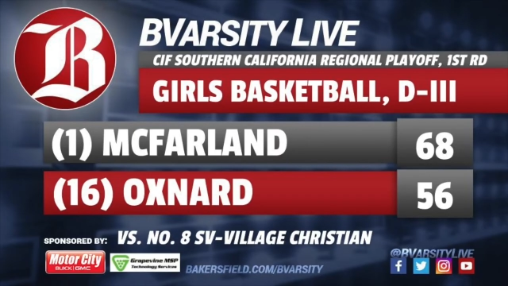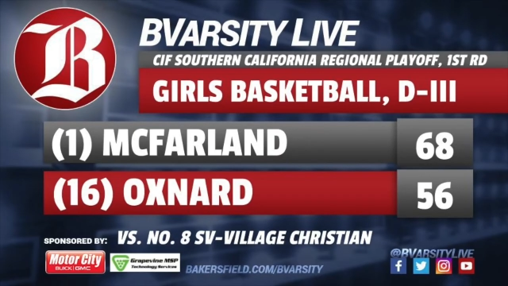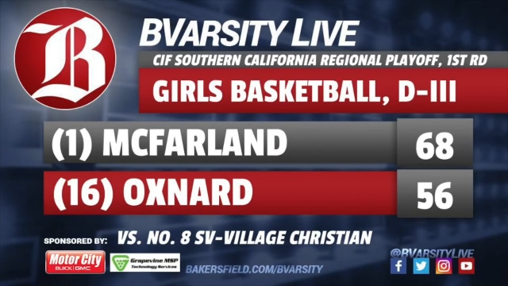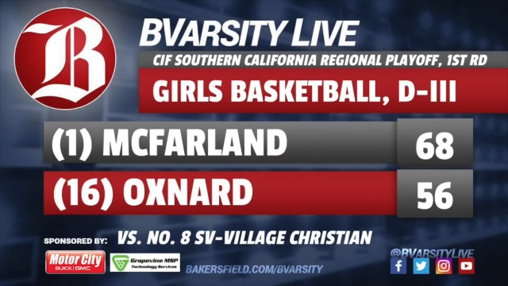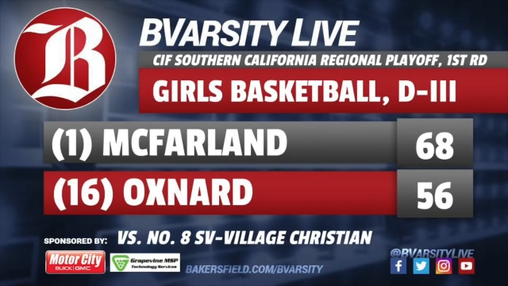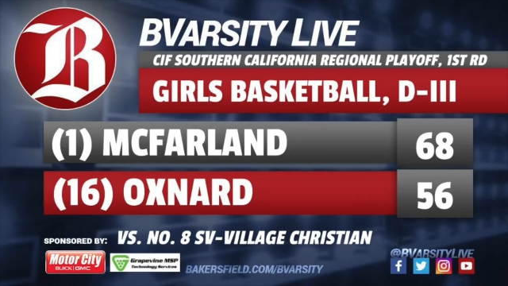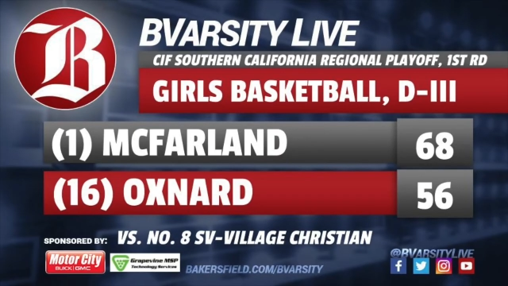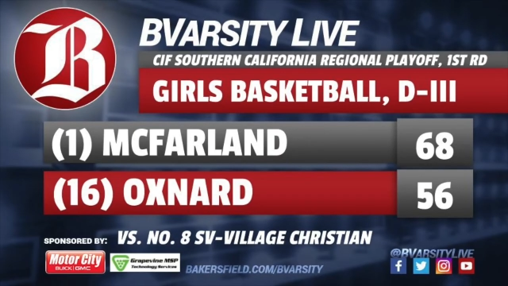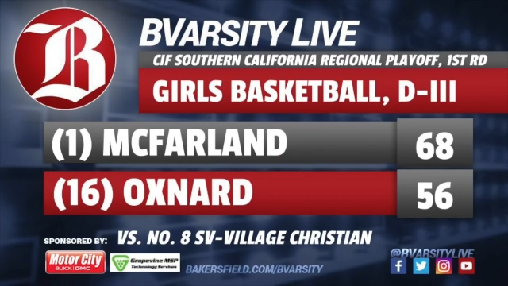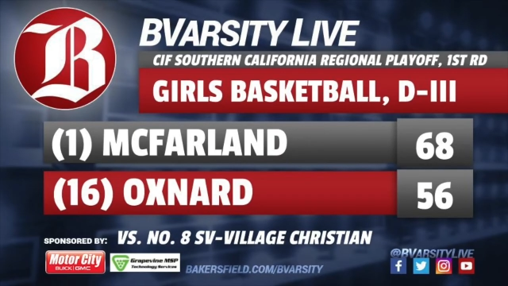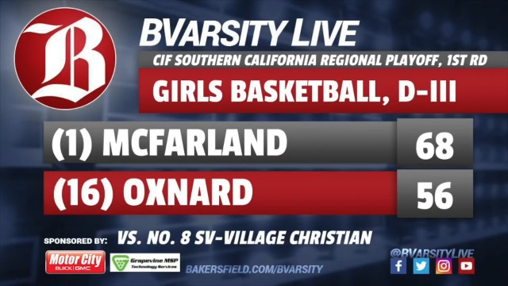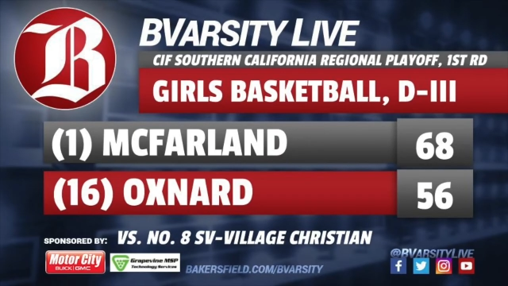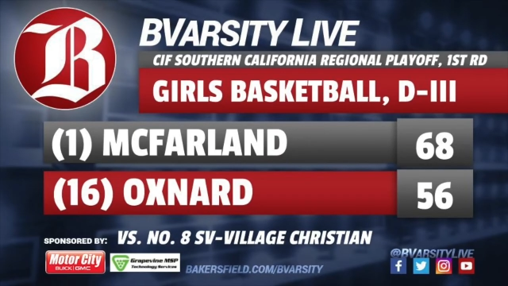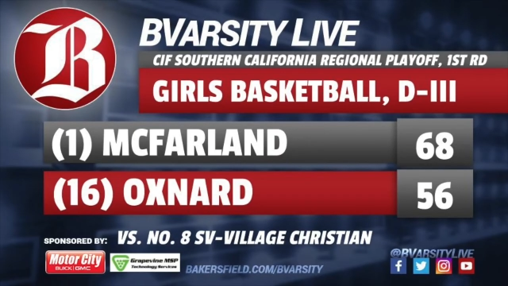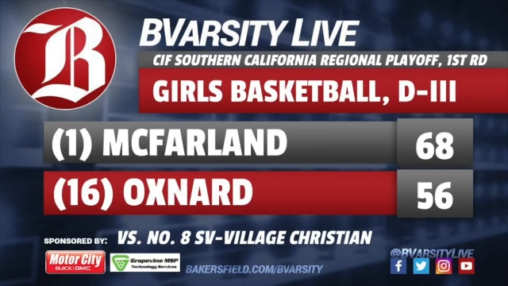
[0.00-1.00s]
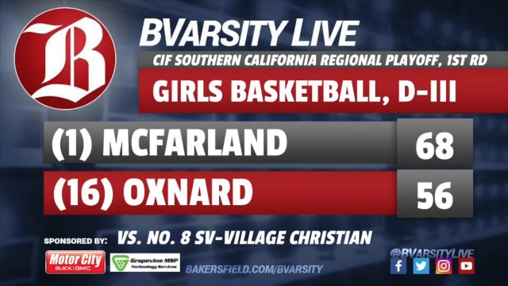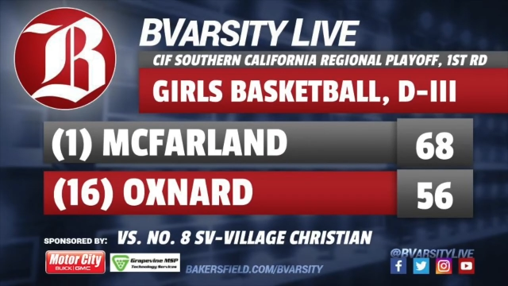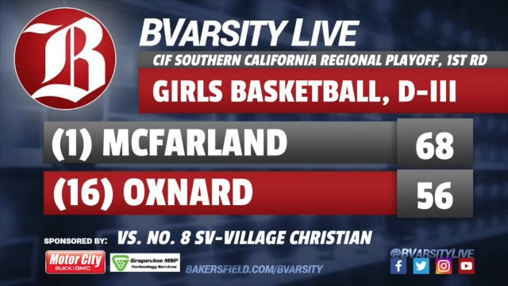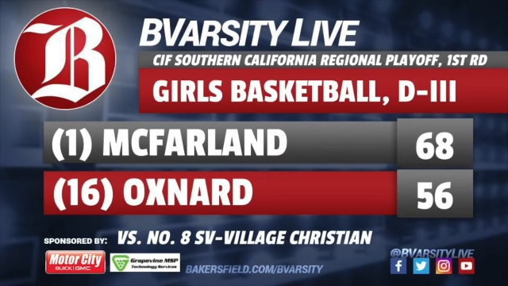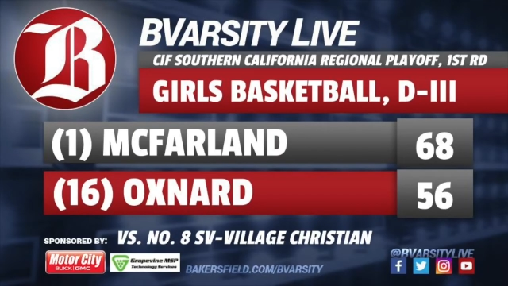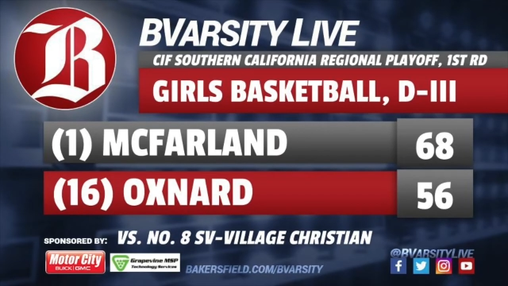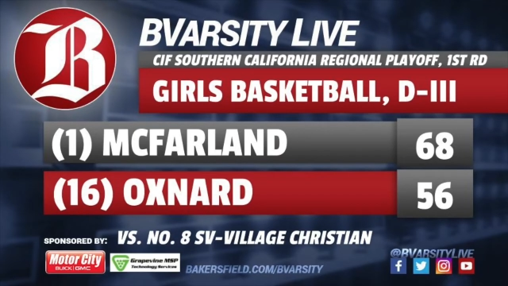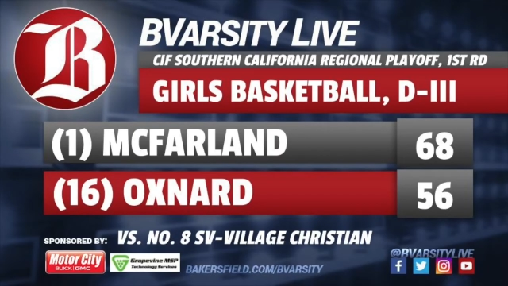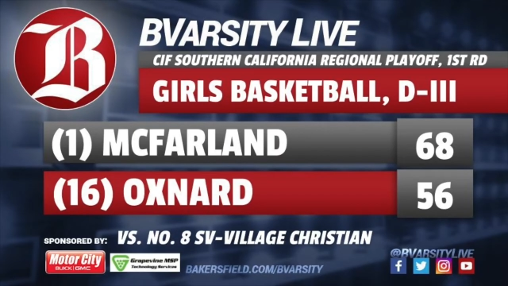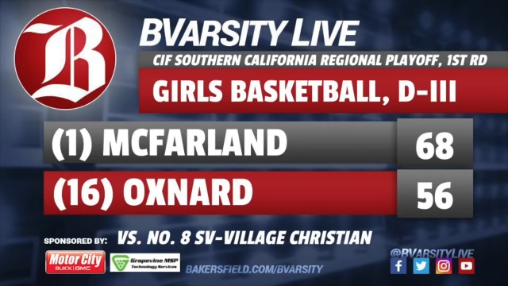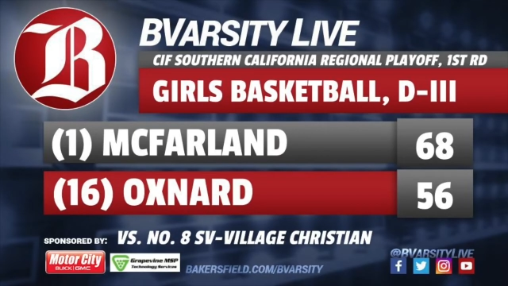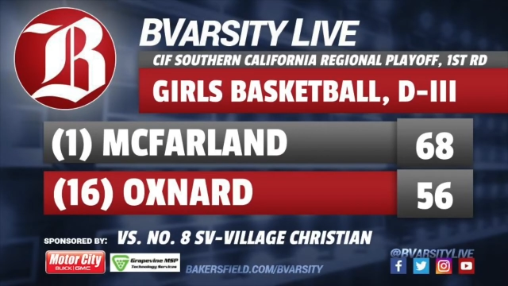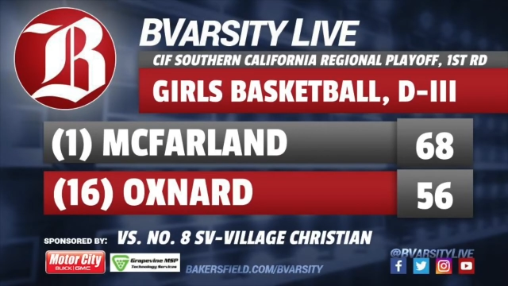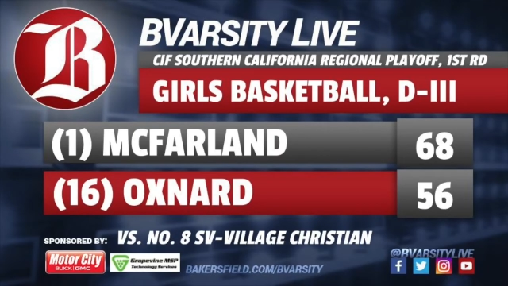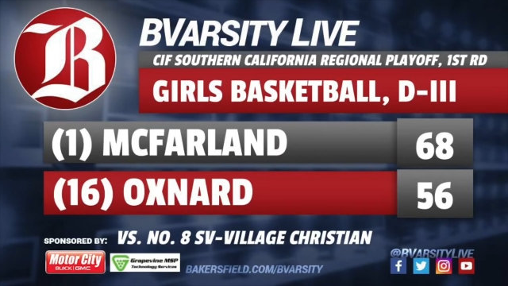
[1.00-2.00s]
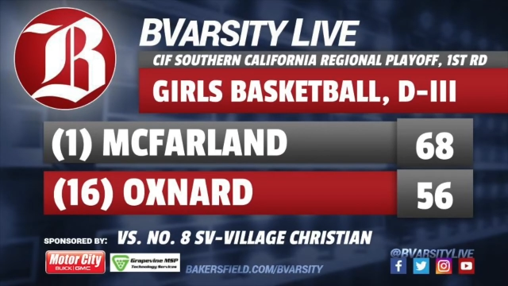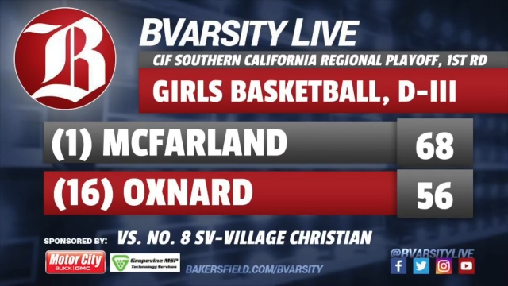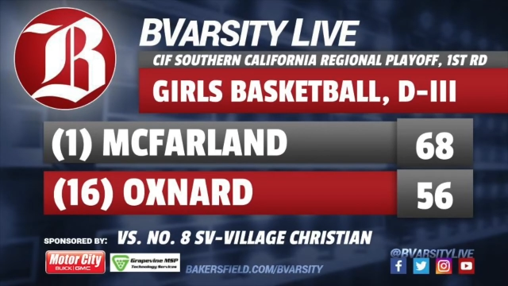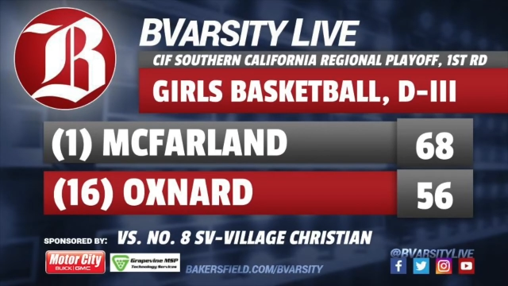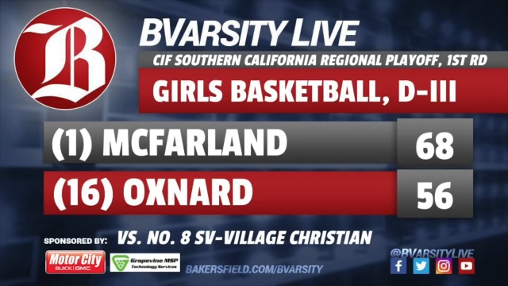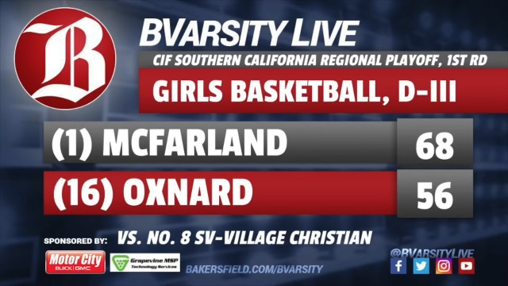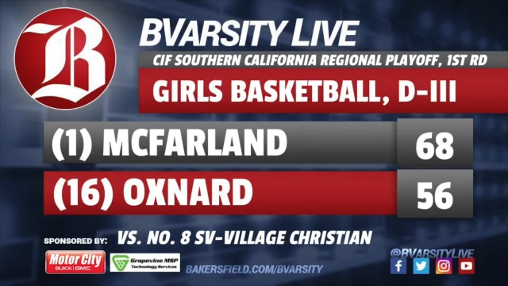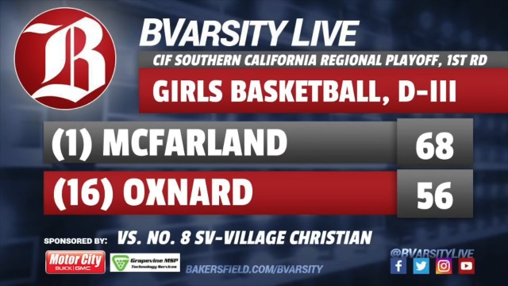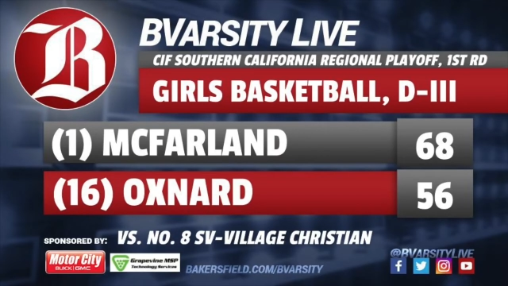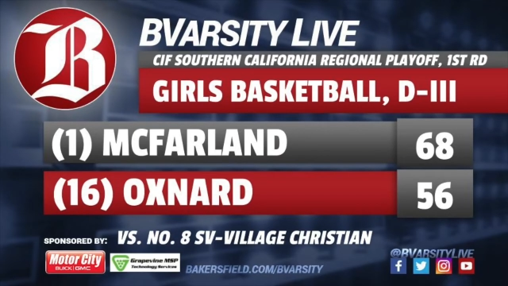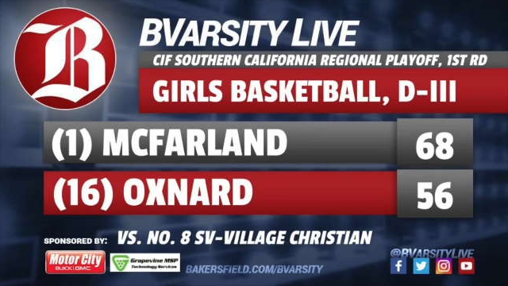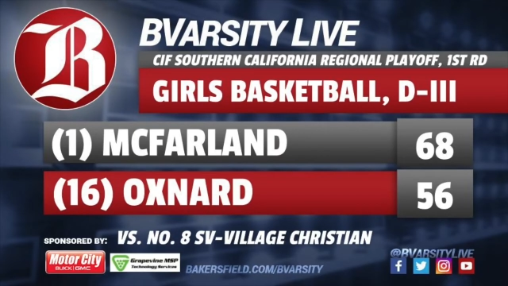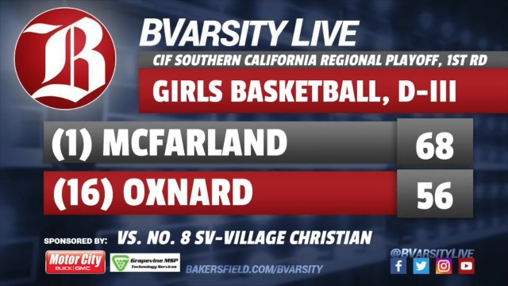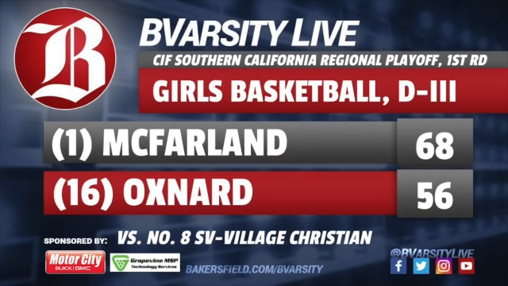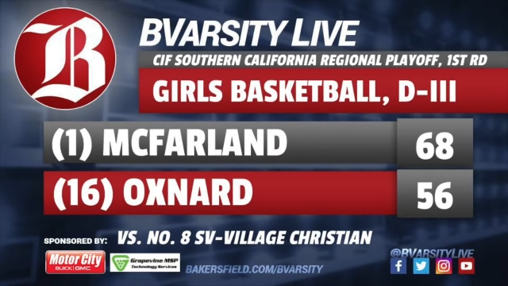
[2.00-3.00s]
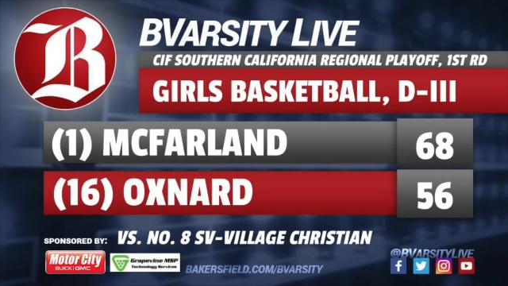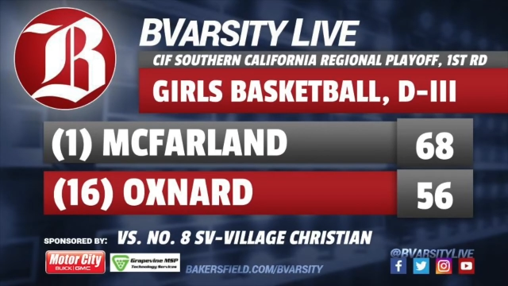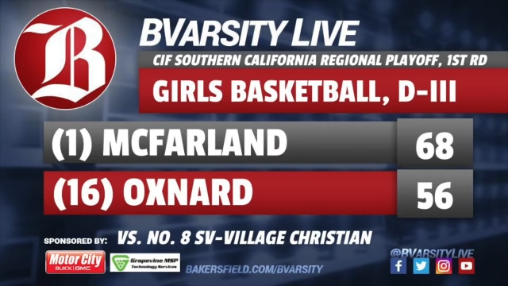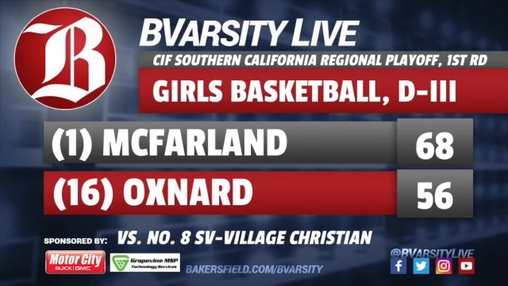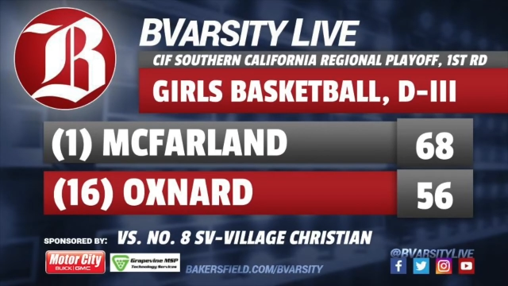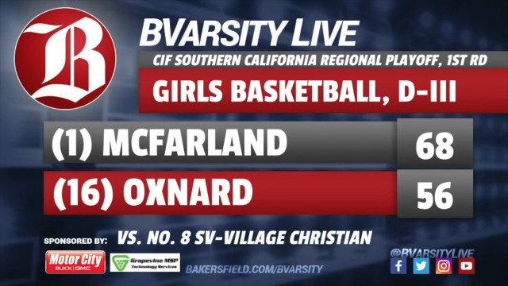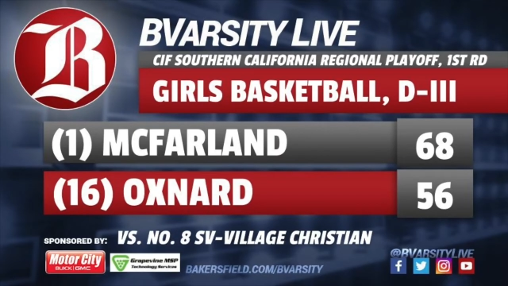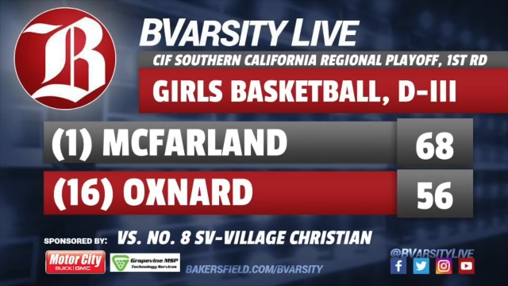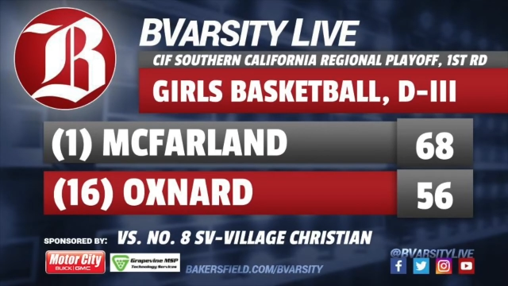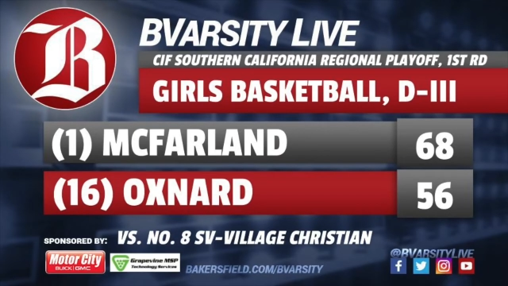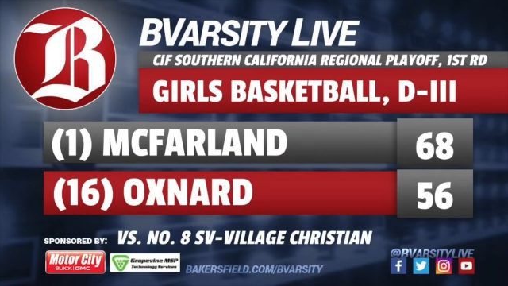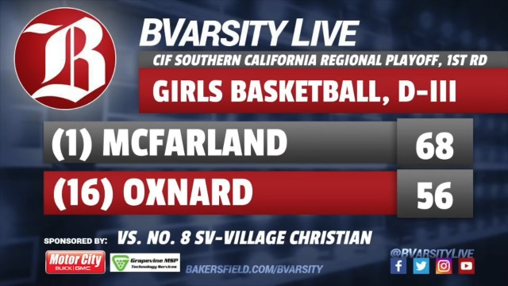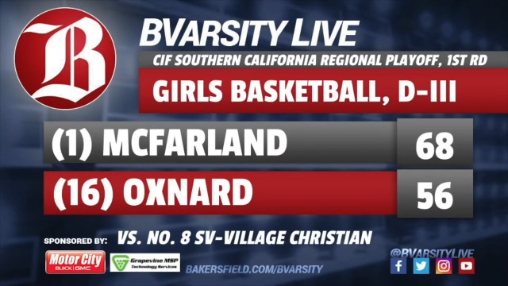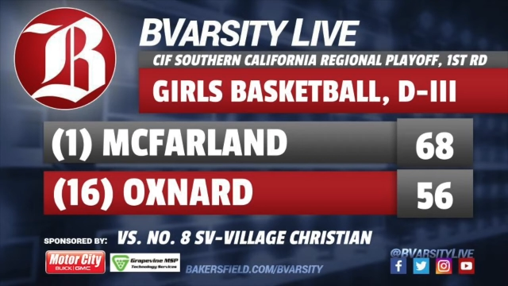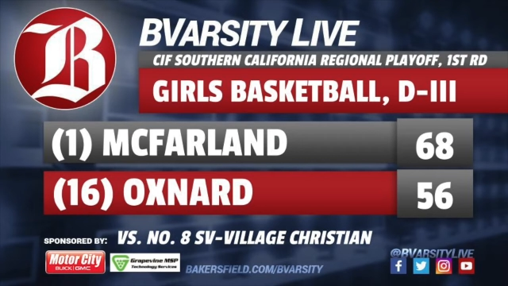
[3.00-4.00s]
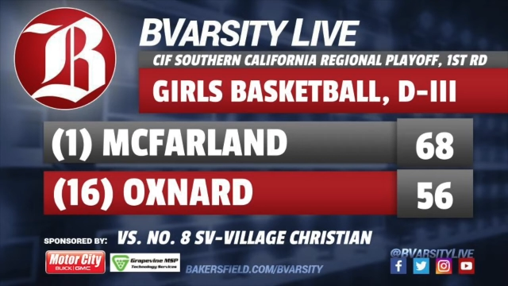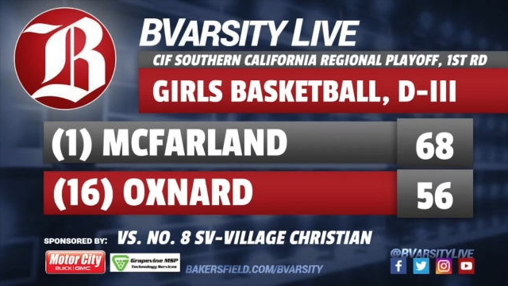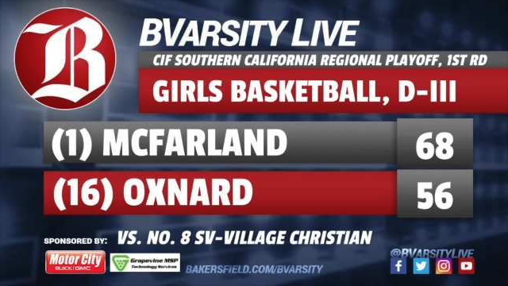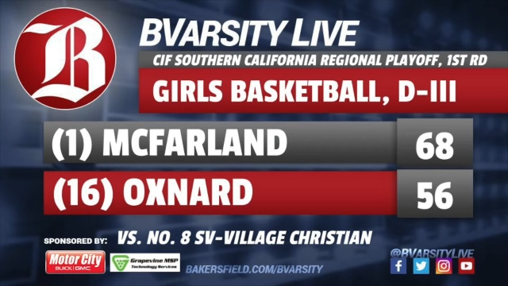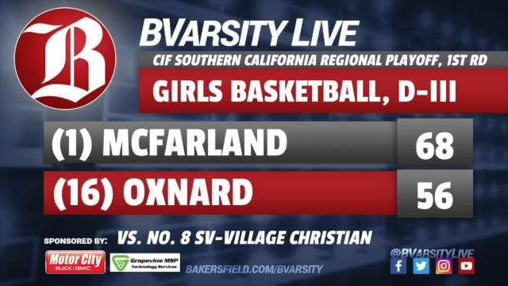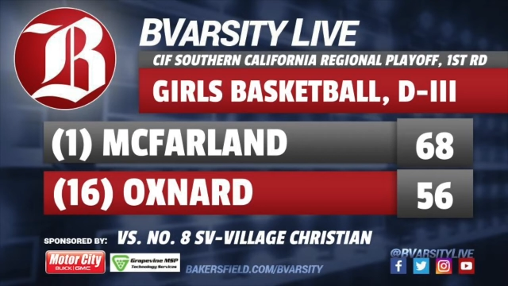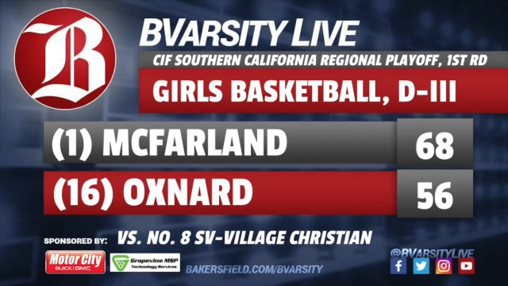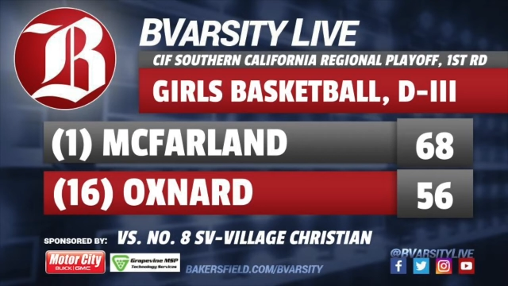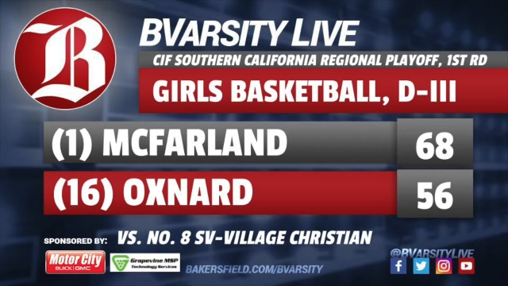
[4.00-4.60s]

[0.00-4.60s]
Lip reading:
(no speaker visible)